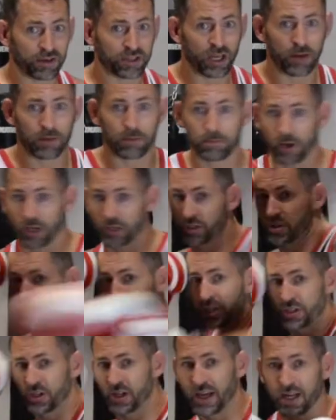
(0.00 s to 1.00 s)
time you punch.
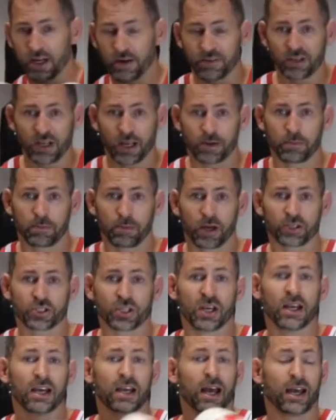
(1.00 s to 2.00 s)
Touch your head every time you punch.
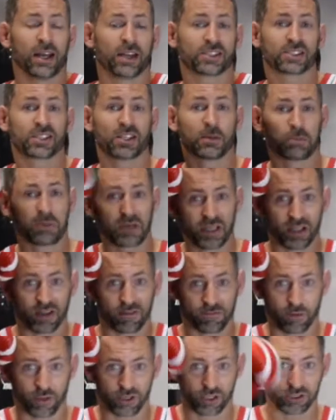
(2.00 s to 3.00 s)
And it's going to be there
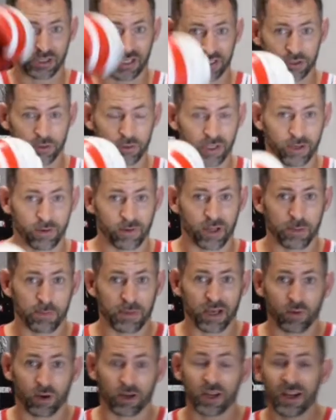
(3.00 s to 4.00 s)
for you. So that's a really, really
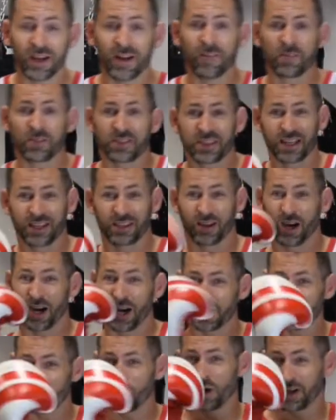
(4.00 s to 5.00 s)
big one. The
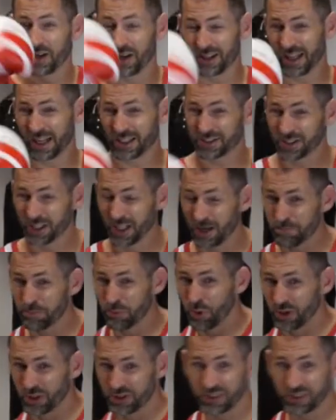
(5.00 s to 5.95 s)
other one, and that's that important, is